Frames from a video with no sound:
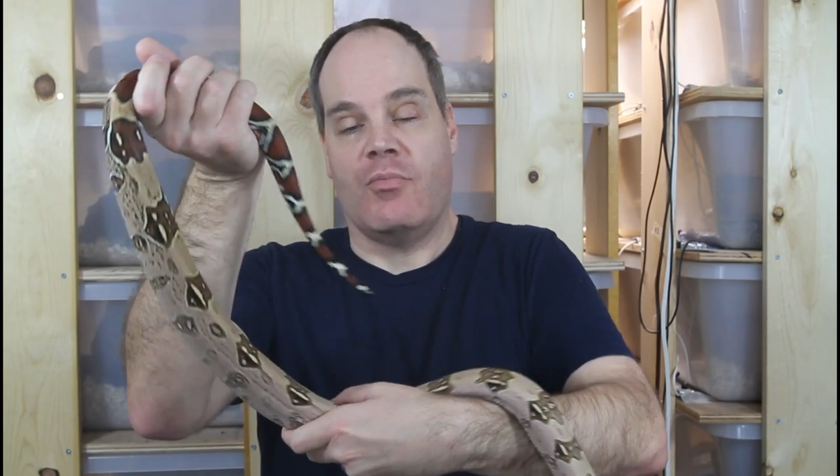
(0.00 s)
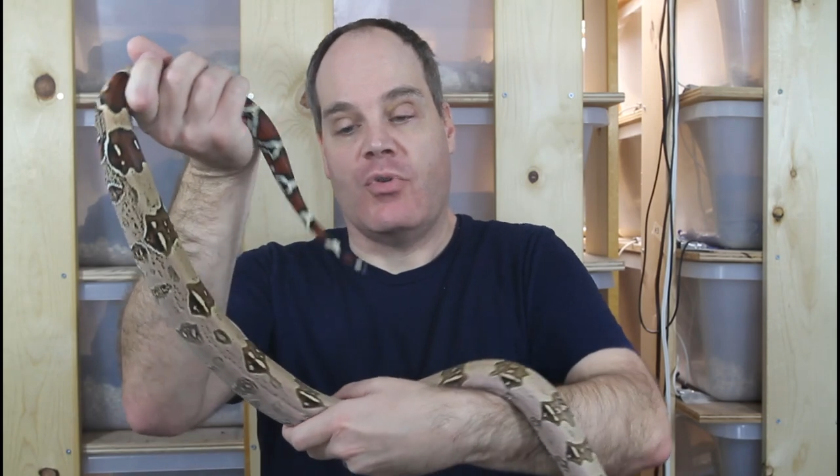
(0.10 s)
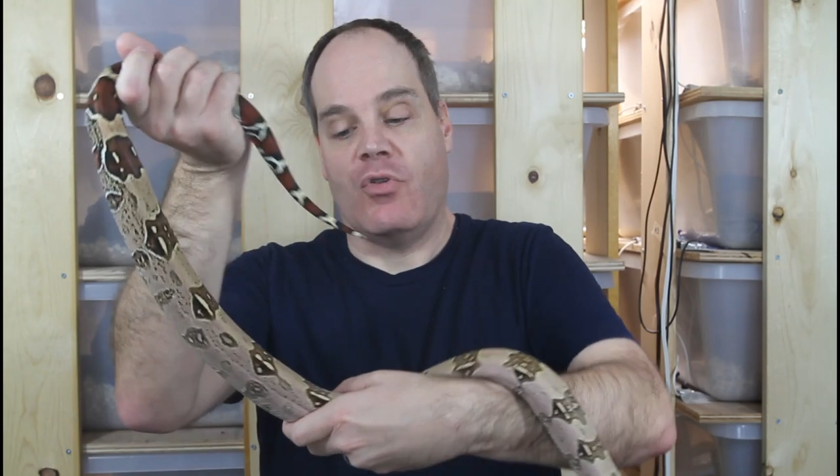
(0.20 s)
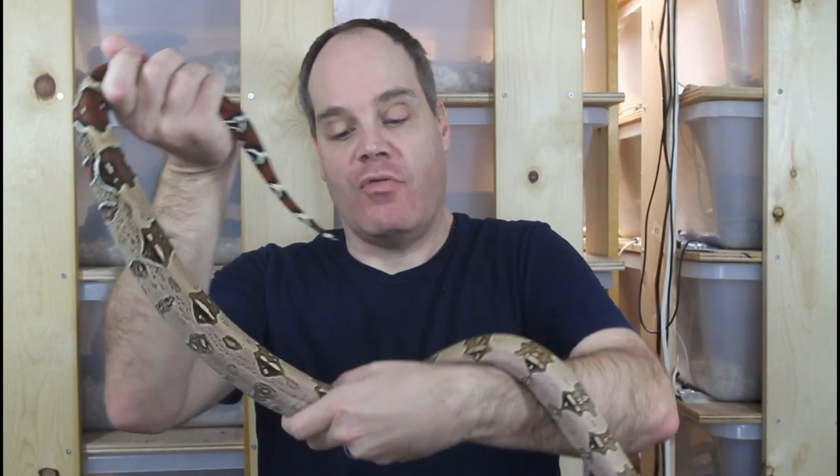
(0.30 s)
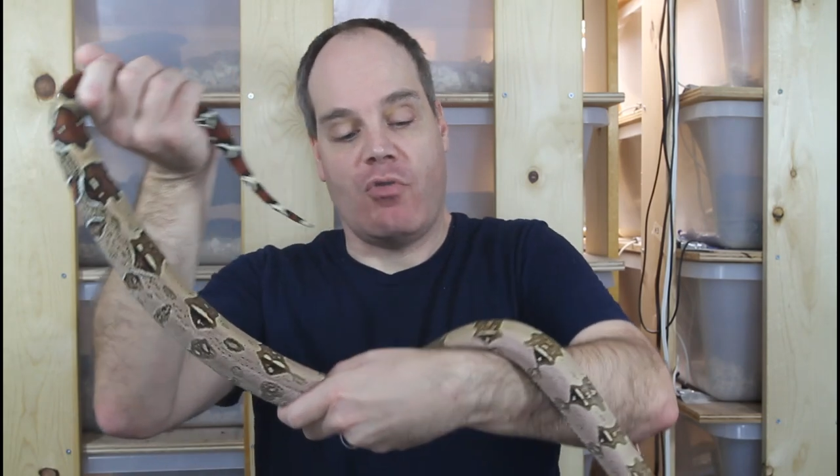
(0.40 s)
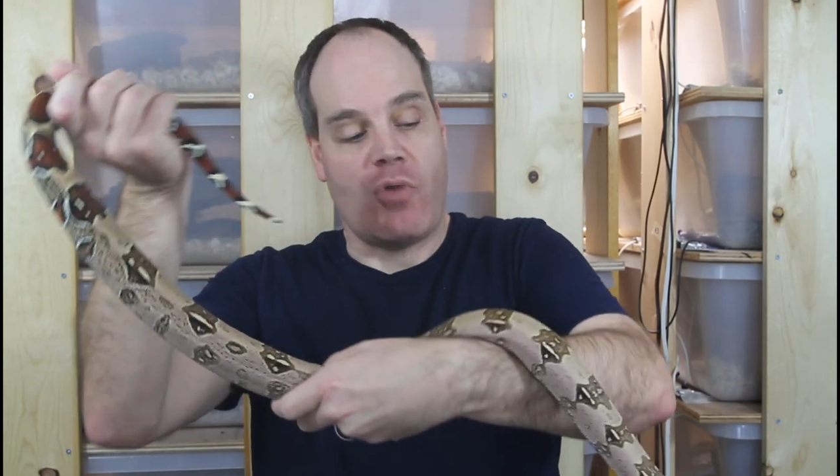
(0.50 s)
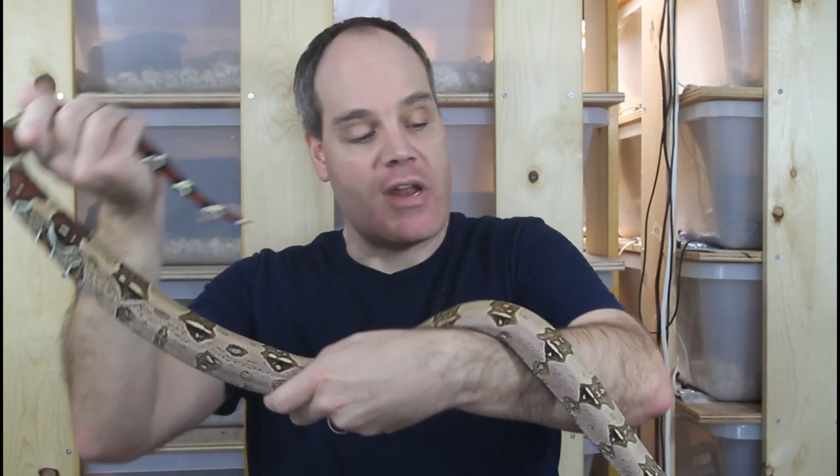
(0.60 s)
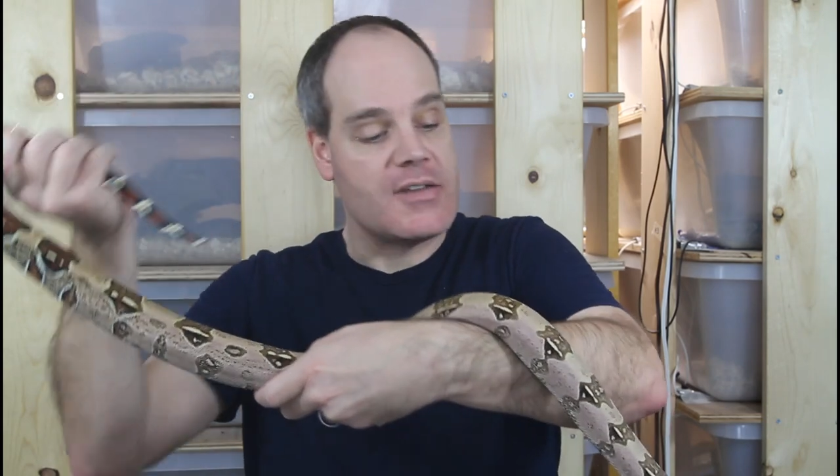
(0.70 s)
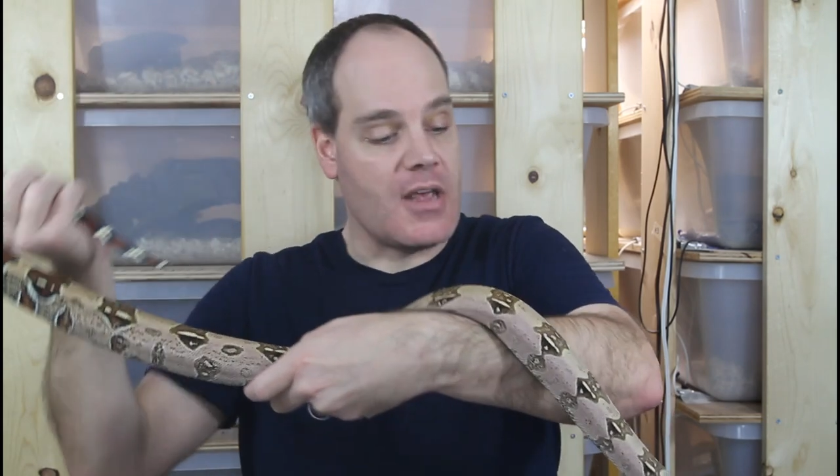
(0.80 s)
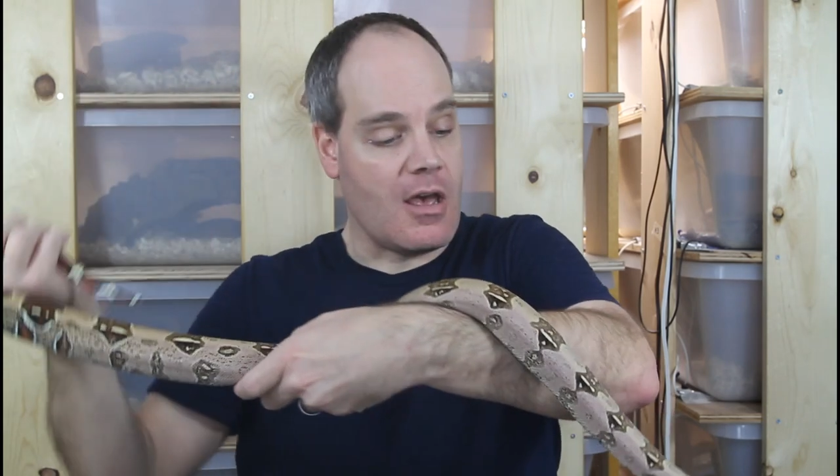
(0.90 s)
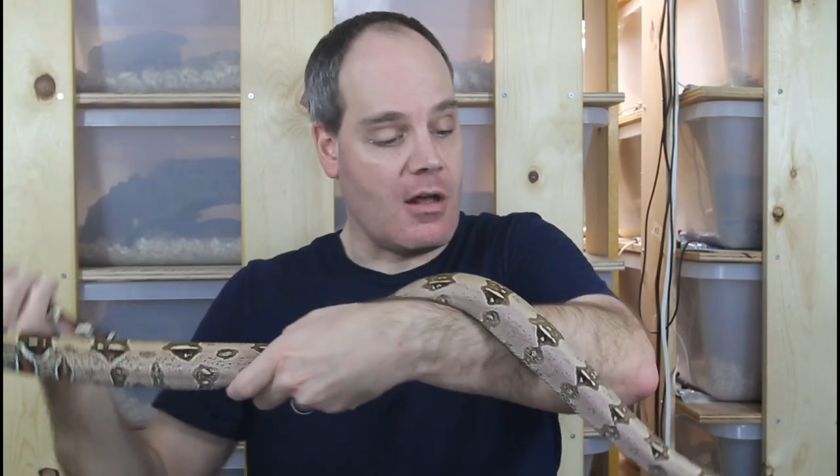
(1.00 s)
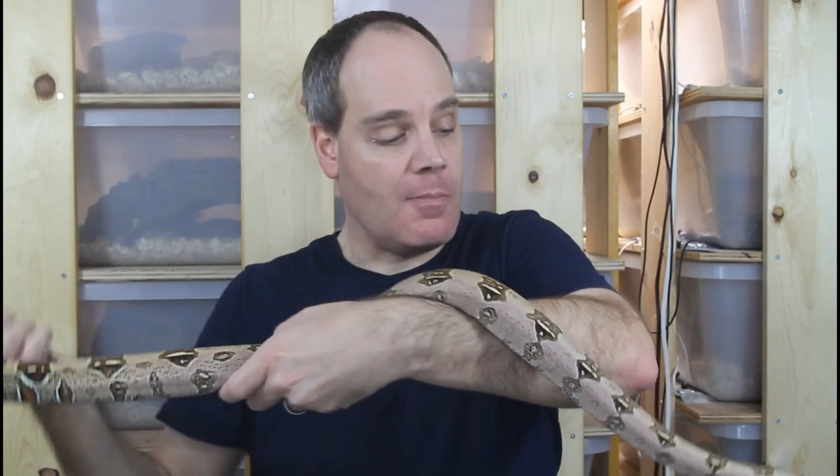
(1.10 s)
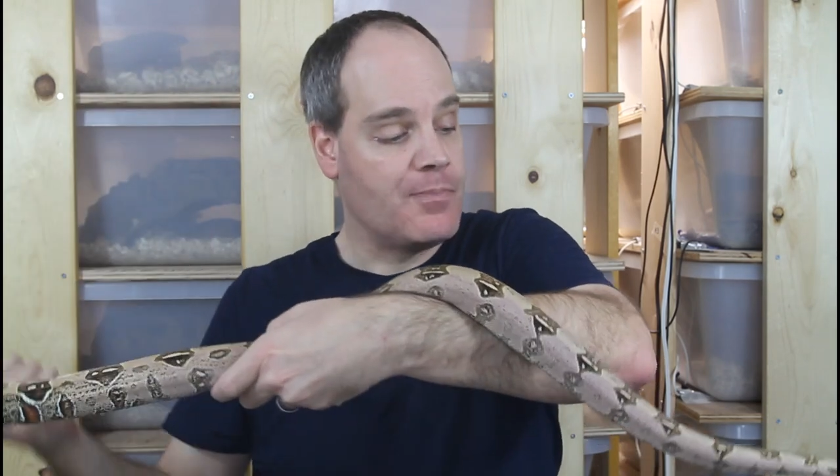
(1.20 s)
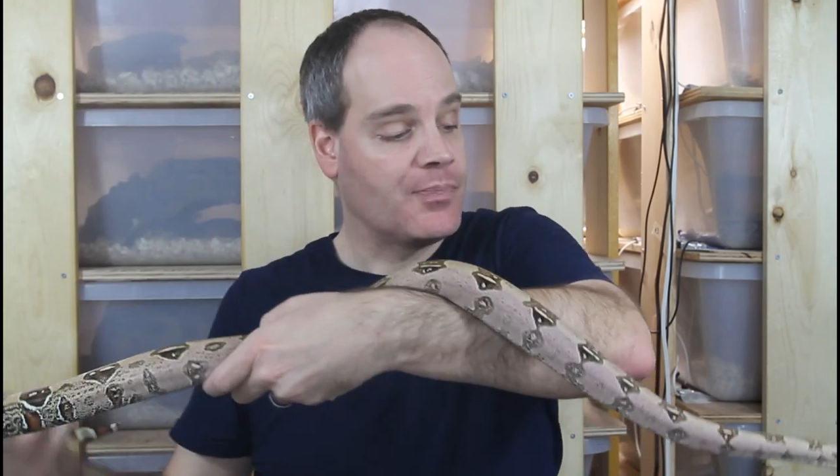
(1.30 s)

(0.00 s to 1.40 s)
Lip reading: beautiful red tail.